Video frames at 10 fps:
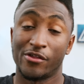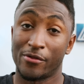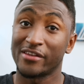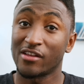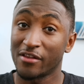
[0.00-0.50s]
though,
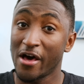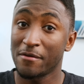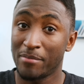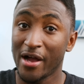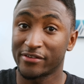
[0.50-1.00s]
that's a lot
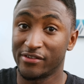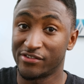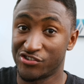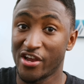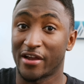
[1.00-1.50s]
of boxes
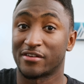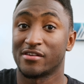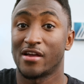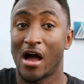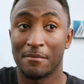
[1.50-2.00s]
checked.
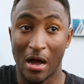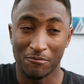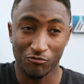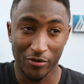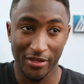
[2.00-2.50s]

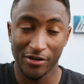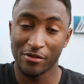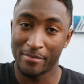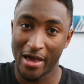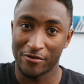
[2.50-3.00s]
I'm really into
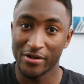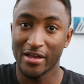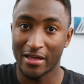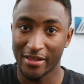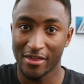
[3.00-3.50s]
the battery,
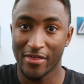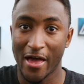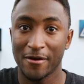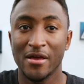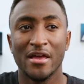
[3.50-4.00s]
I like
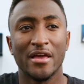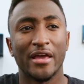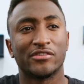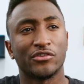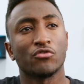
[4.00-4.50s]
that.
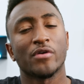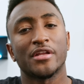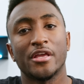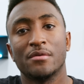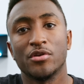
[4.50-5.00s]
It's still
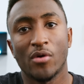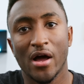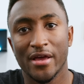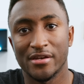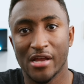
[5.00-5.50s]
running
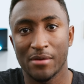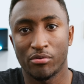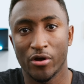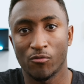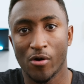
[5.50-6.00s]
EMUI
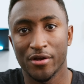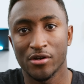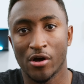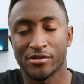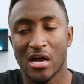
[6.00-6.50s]

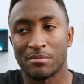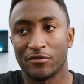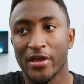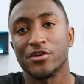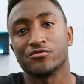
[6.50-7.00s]
9.1 on top
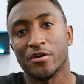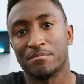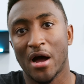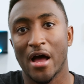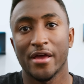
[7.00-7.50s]
of Android
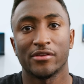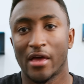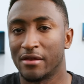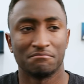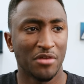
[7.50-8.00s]
Pie,
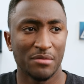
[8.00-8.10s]
and